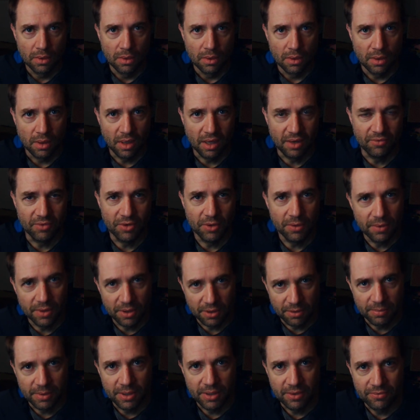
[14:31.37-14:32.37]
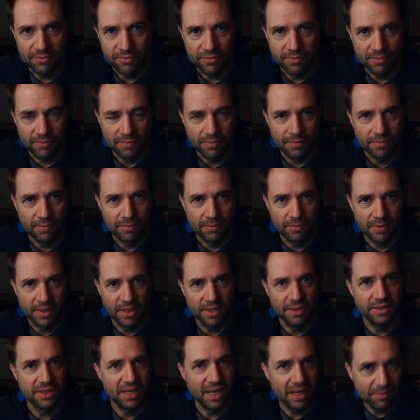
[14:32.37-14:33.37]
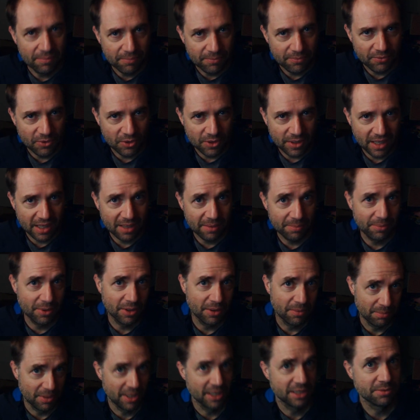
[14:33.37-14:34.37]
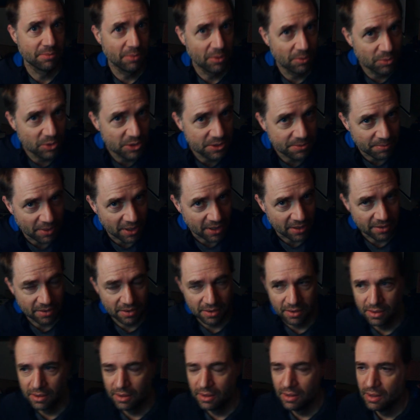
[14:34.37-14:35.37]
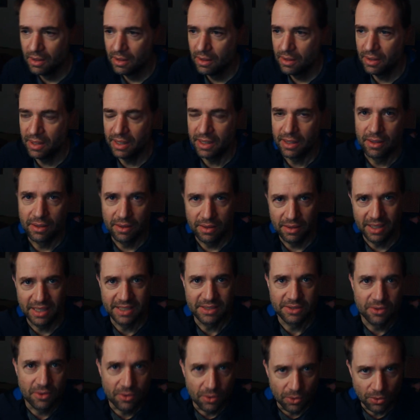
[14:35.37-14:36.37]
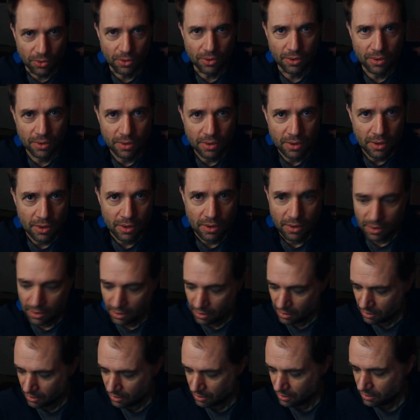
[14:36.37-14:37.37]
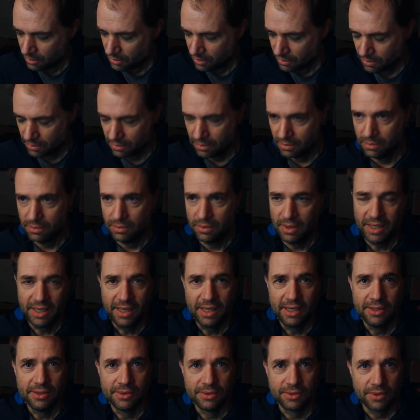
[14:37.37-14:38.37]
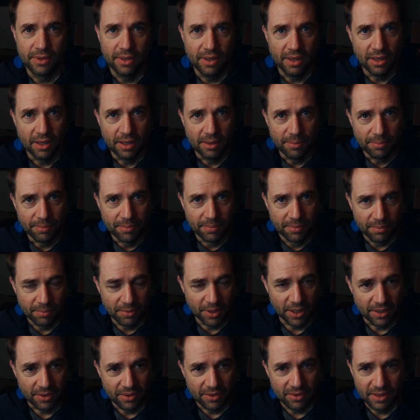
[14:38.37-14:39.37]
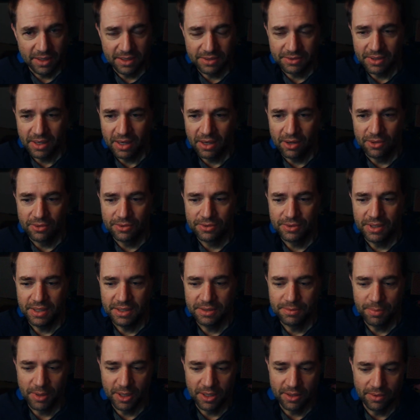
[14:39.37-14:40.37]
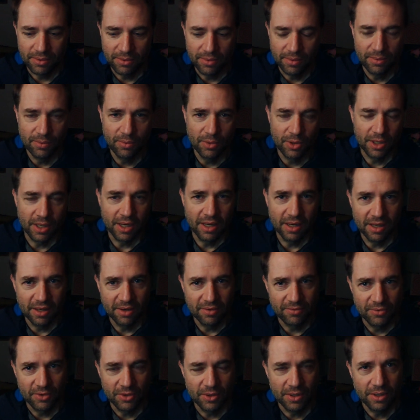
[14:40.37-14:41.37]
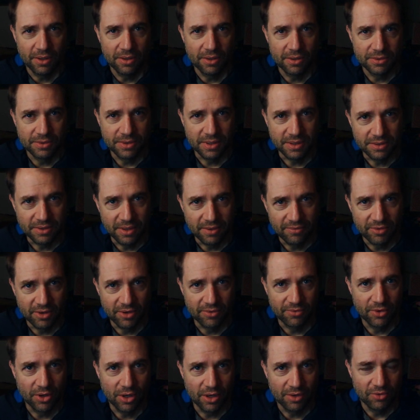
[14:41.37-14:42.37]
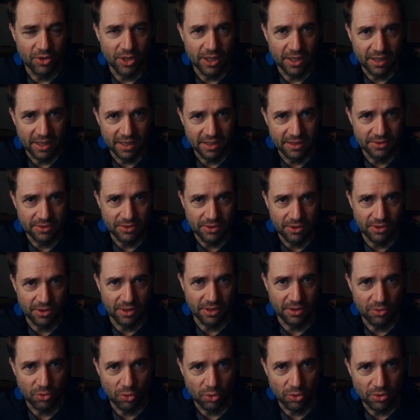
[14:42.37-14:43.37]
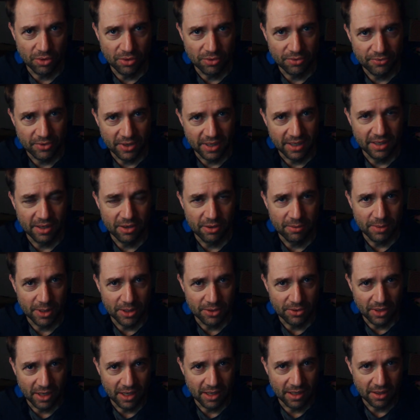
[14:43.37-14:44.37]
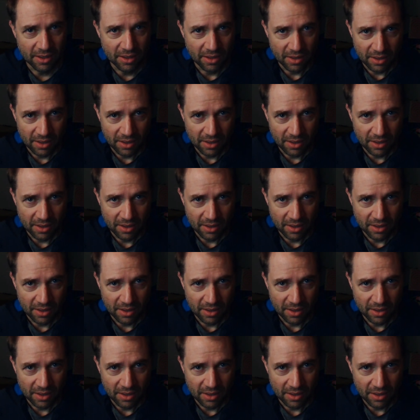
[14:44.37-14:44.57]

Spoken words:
I have a little bit of contempt for that, but maximum respect. Like, that's cool, I guess. But his house, he's been working on it for years. He's lived there forever, I guess. You can Google and find out about that.